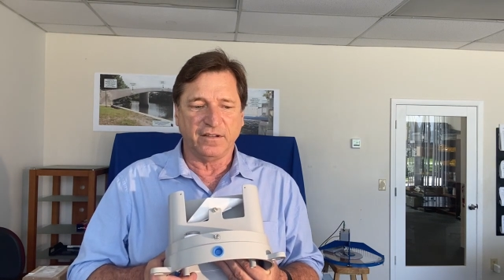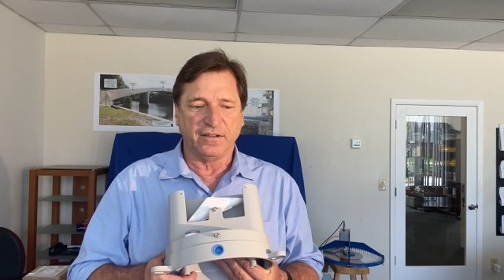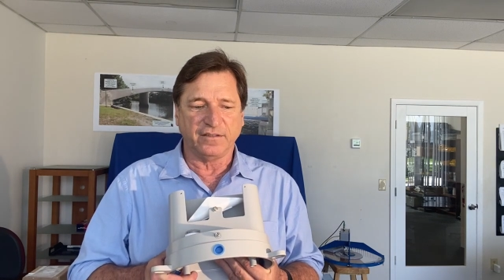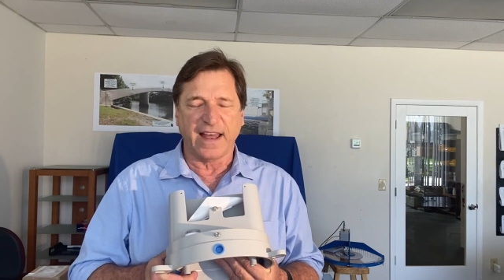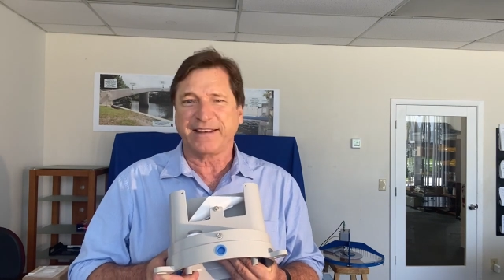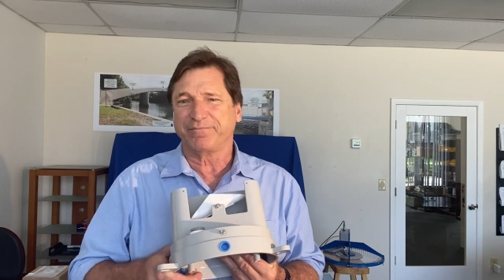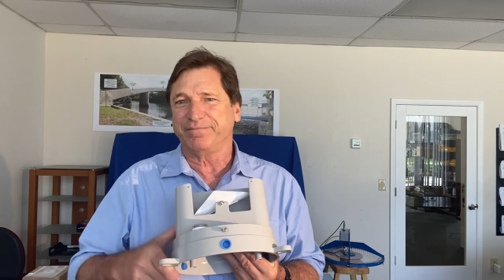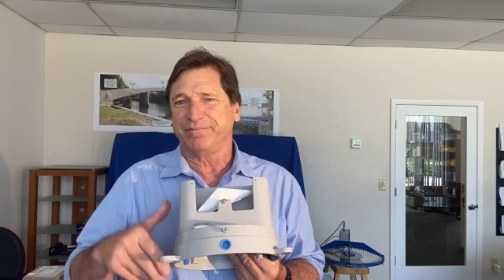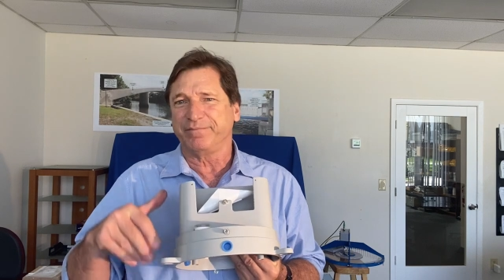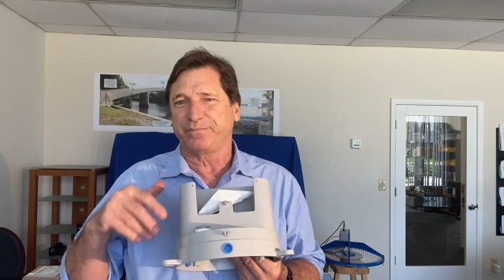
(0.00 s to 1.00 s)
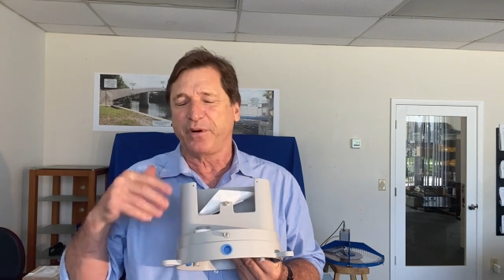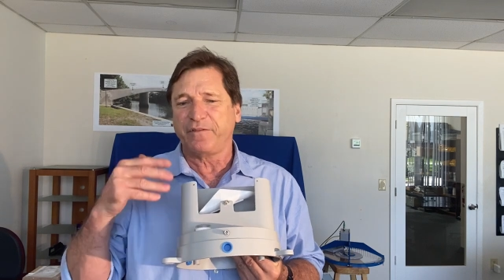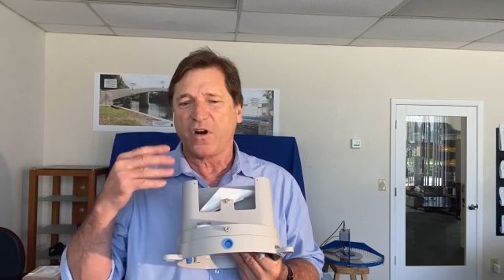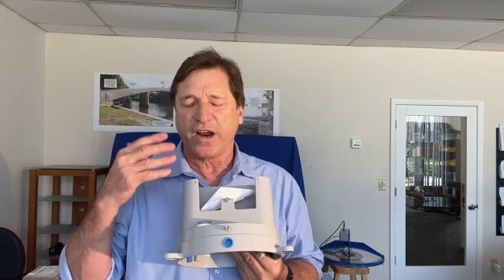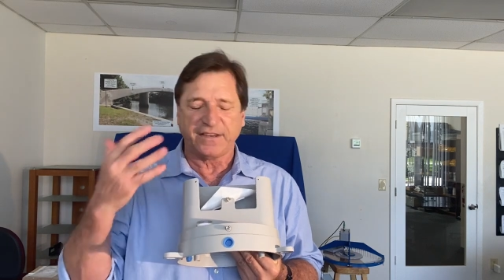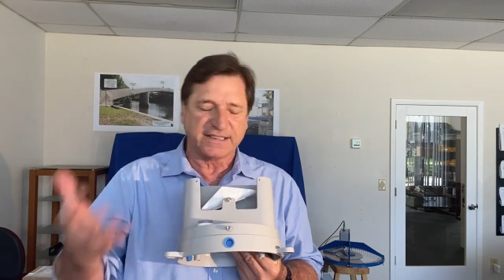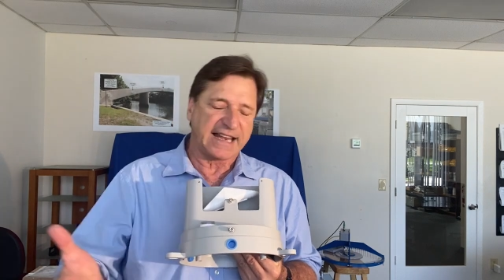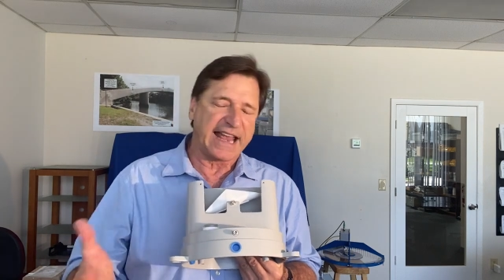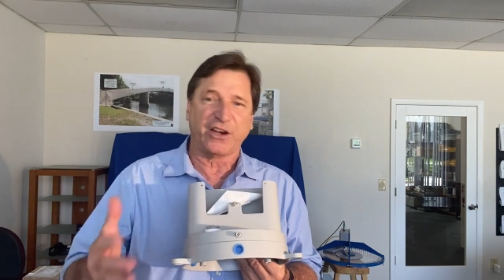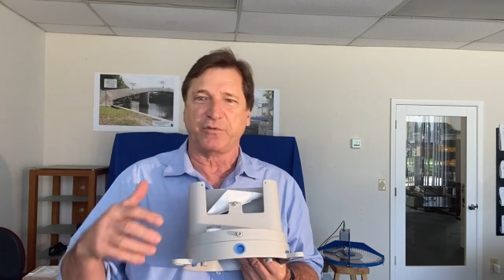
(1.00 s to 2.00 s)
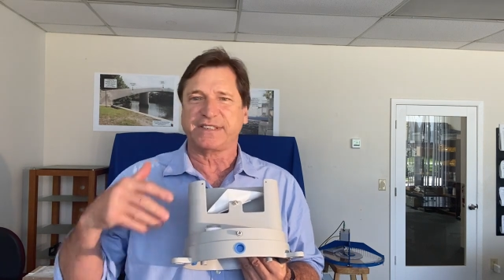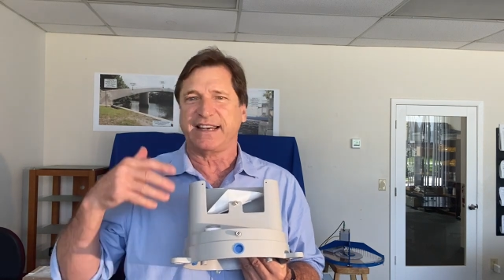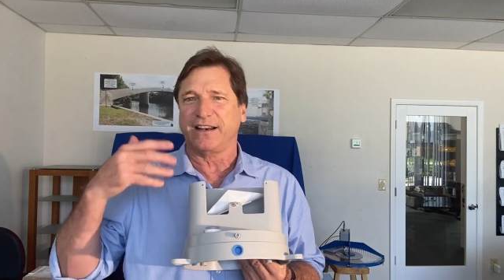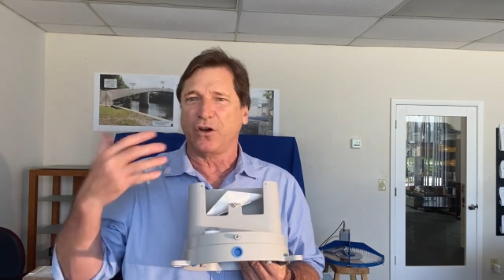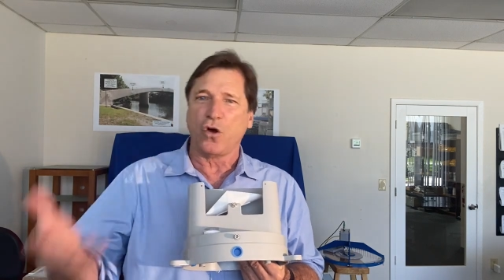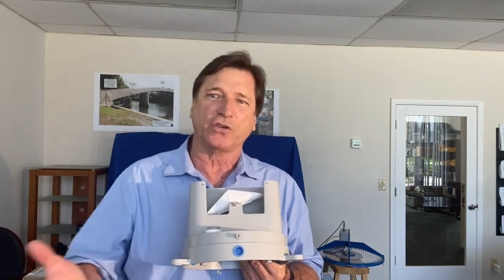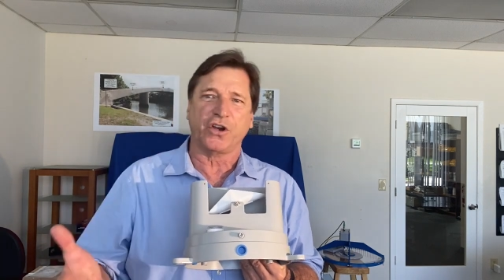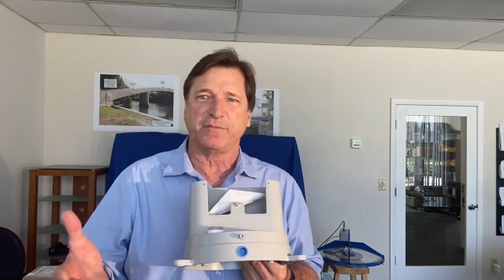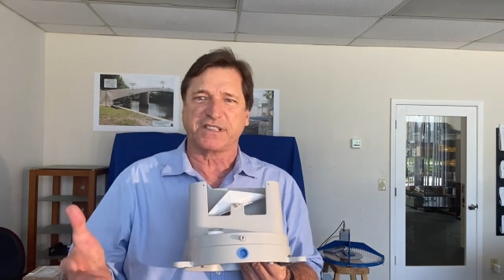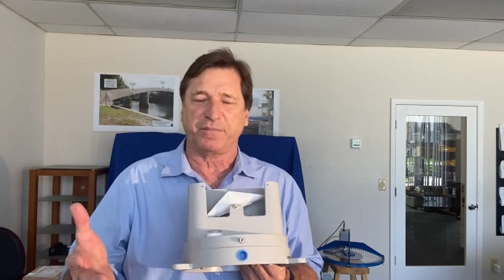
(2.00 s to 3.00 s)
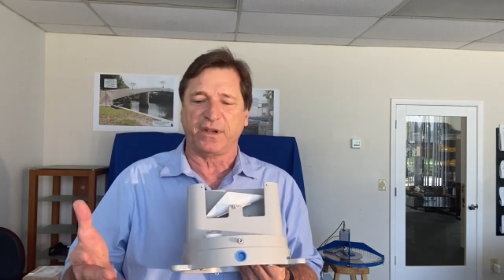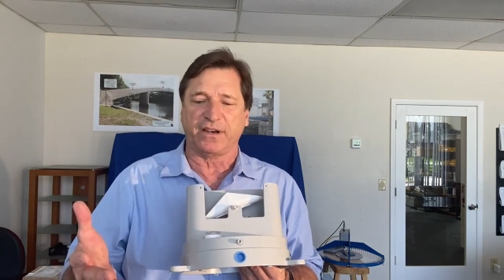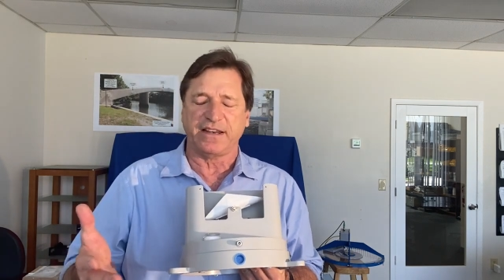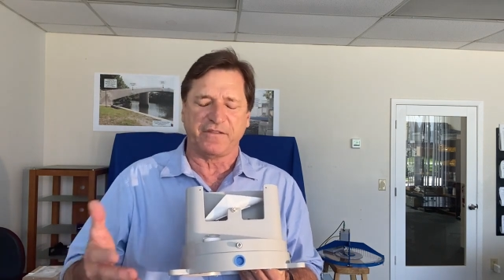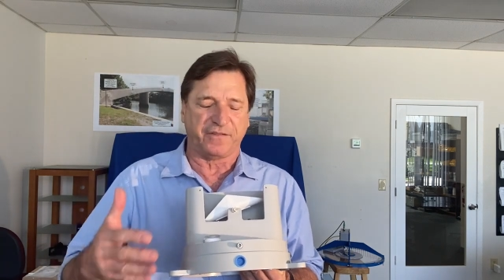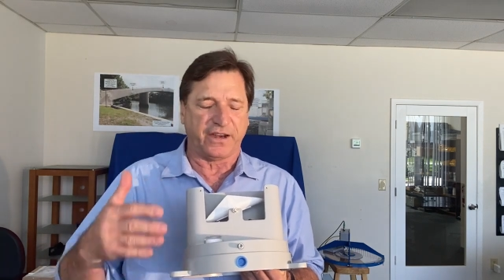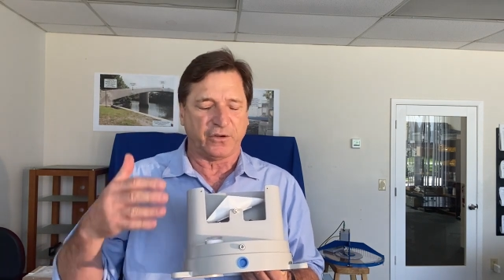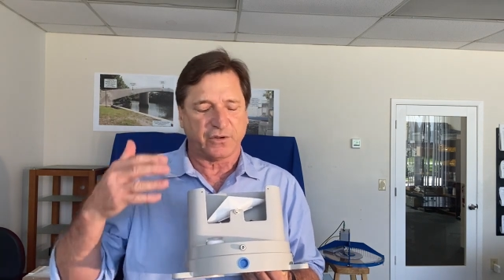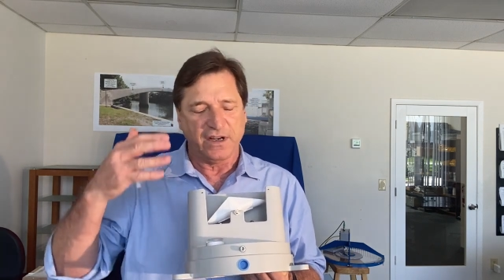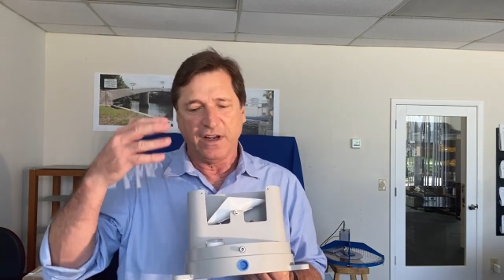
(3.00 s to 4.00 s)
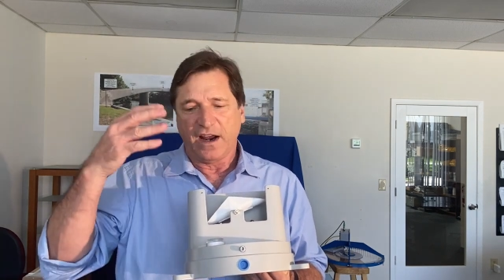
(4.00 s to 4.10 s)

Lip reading: that provide this accuracy and long-term stability in the field